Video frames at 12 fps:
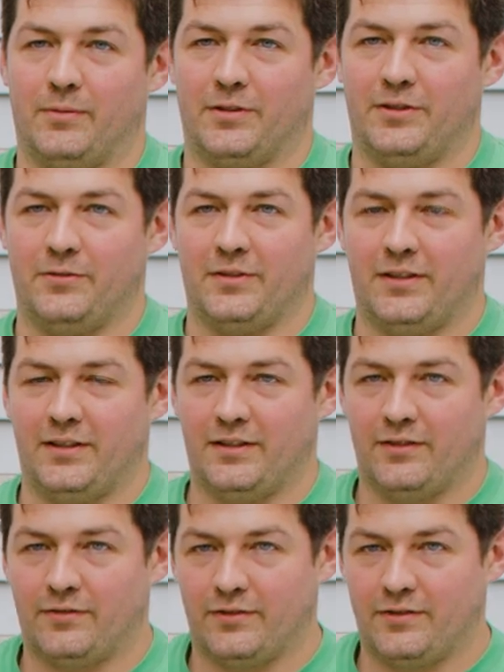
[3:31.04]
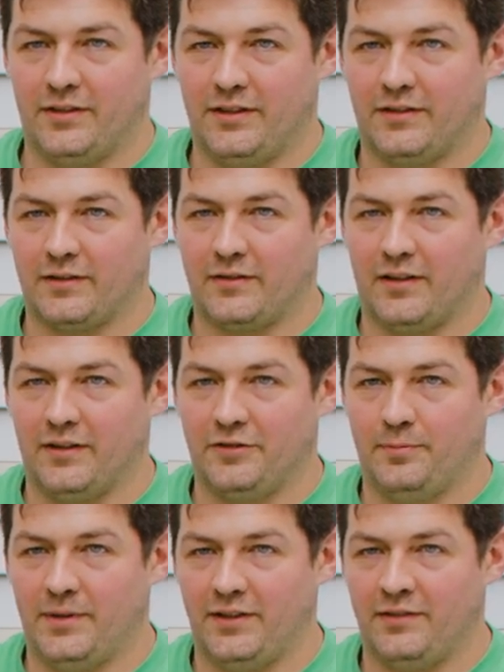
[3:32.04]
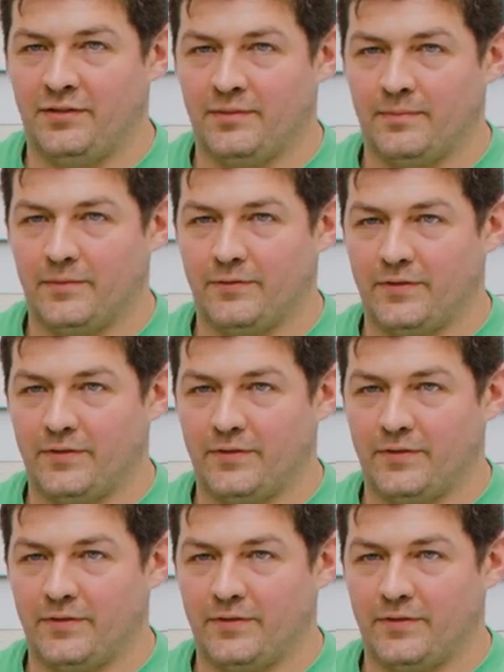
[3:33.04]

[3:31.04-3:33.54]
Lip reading: we're doing here is we're treating a crawl space. The